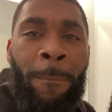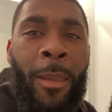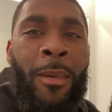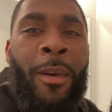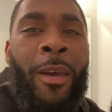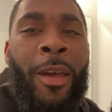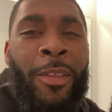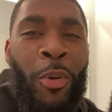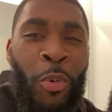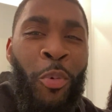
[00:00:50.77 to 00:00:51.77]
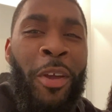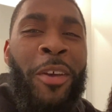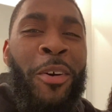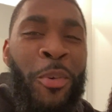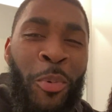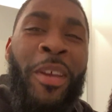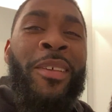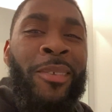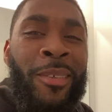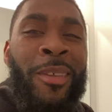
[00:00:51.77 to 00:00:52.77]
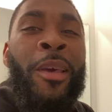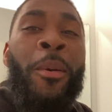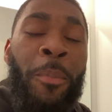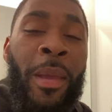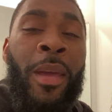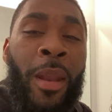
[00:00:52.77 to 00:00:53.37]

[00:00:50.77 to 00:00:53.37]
The real reason men